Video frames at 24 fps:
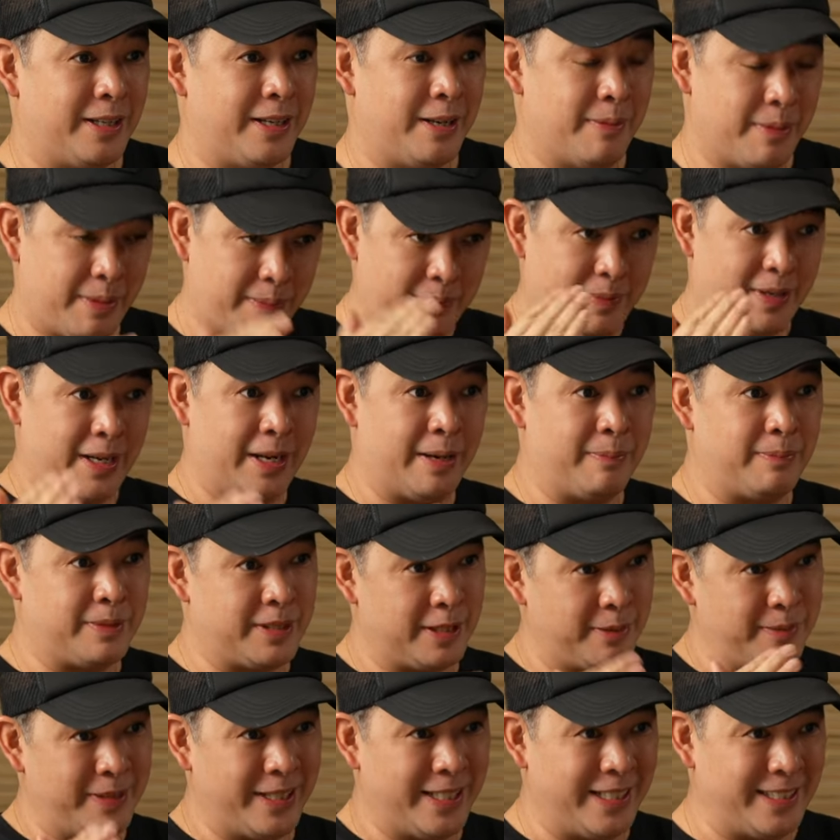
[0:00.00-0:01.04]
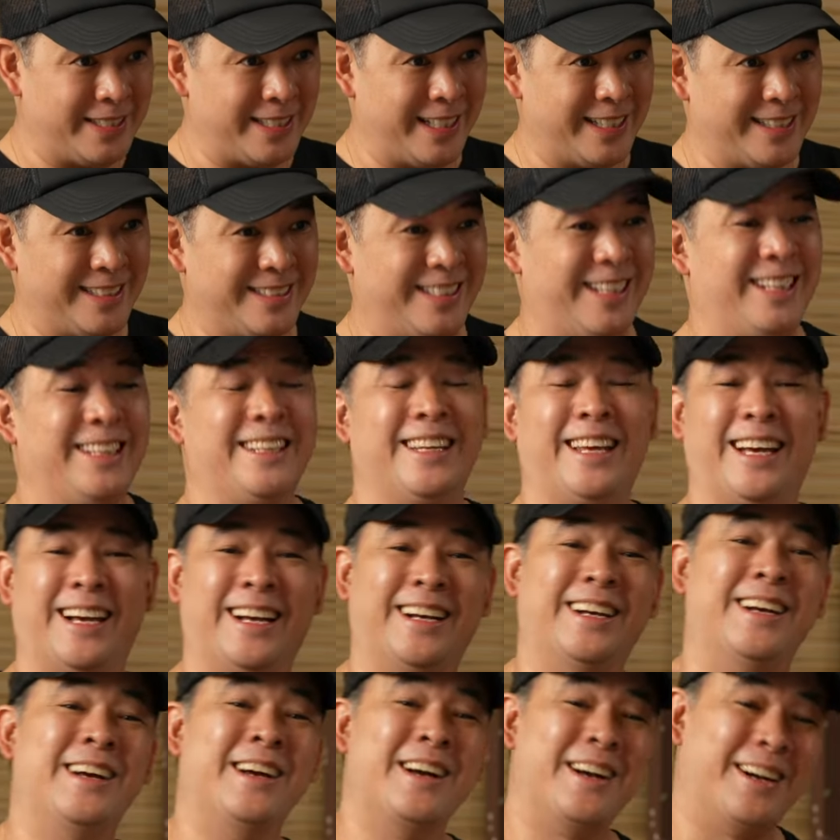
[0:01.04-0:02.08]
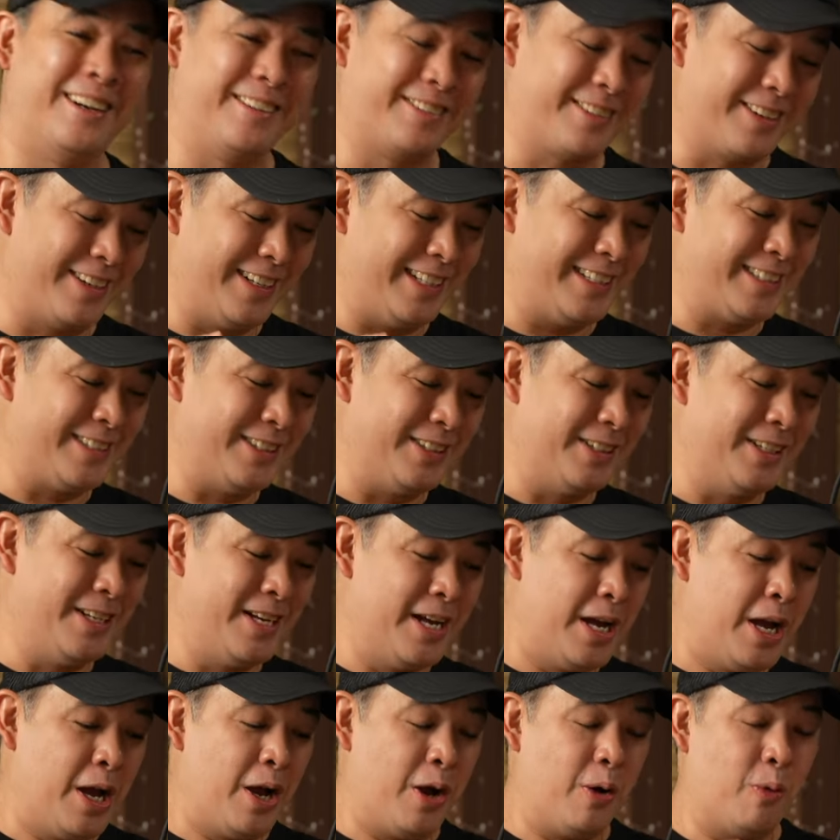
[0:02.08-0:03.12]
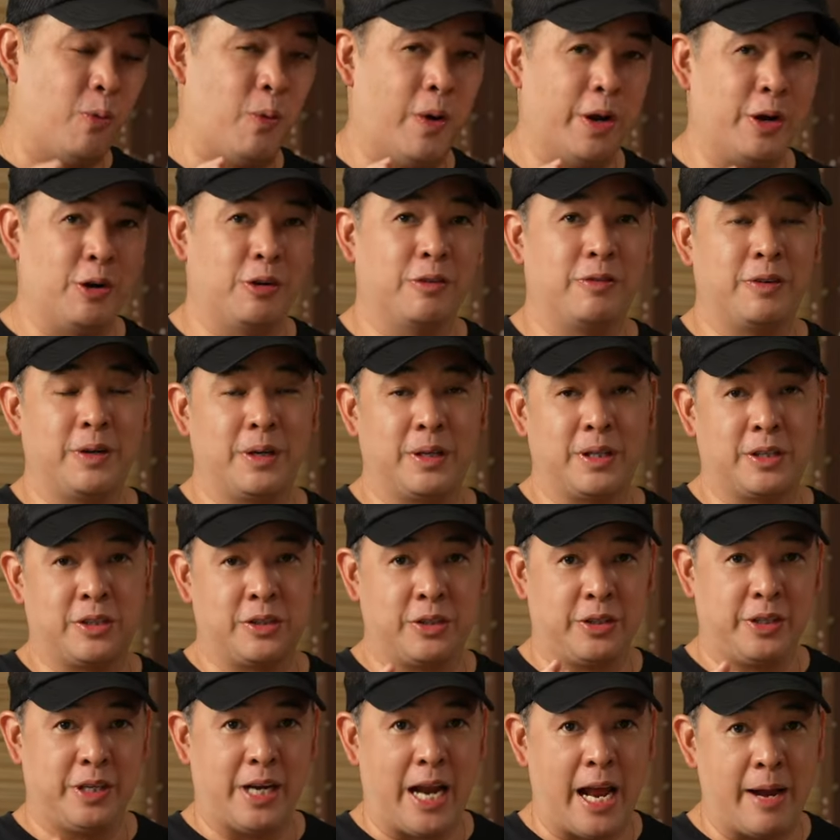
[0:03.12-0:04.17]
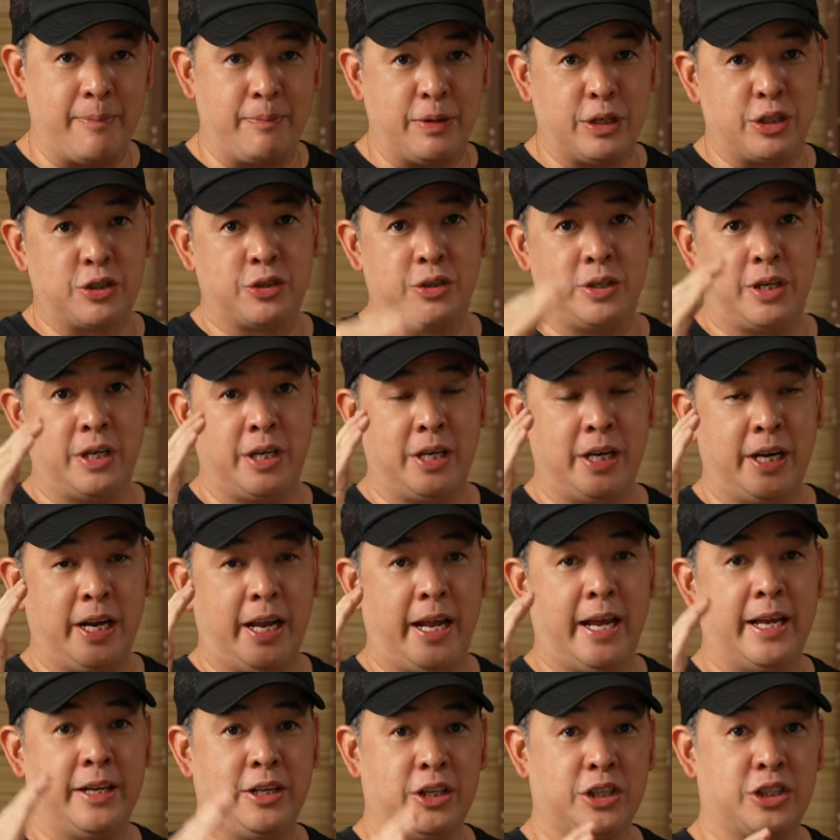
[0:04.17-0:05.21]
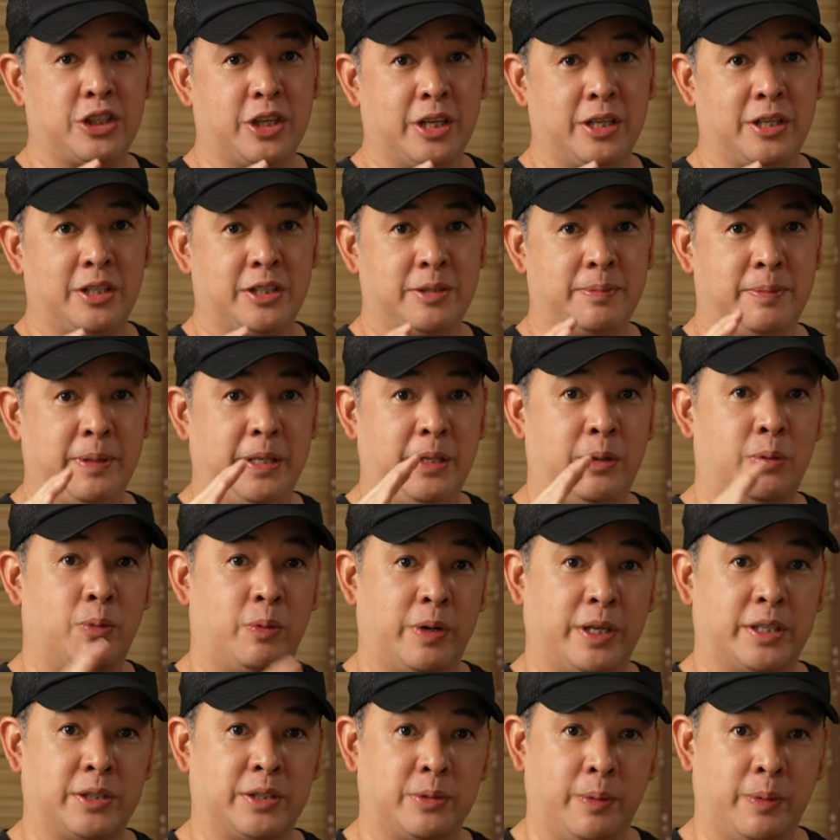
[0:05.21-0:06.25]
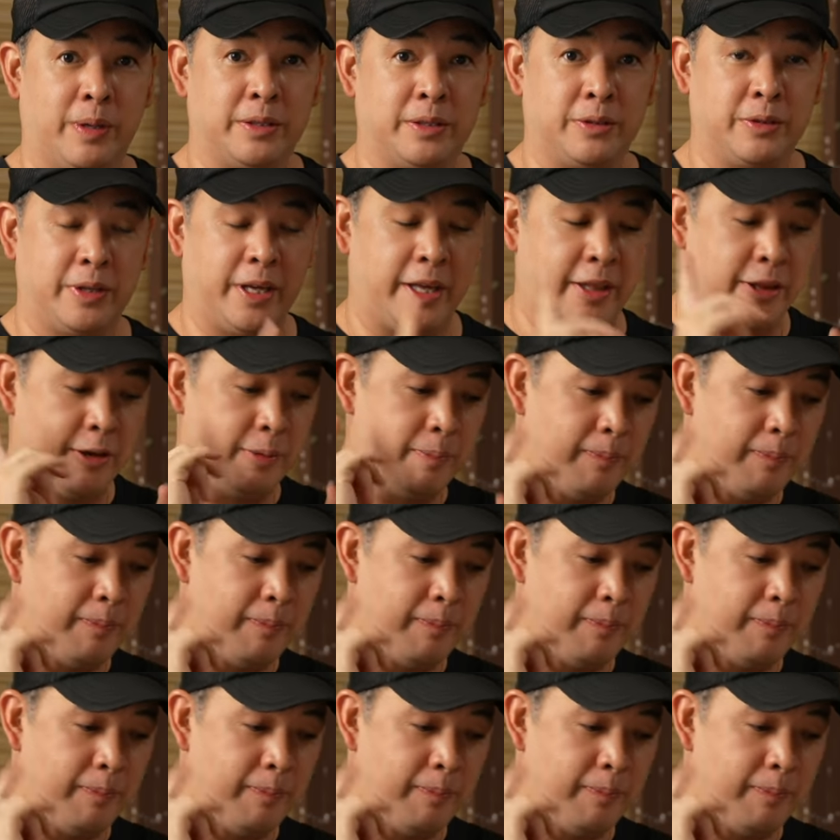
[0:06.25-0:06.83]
And I'm still making sense, right? Yeah, of course. So your aperture and your shutter speed works well together.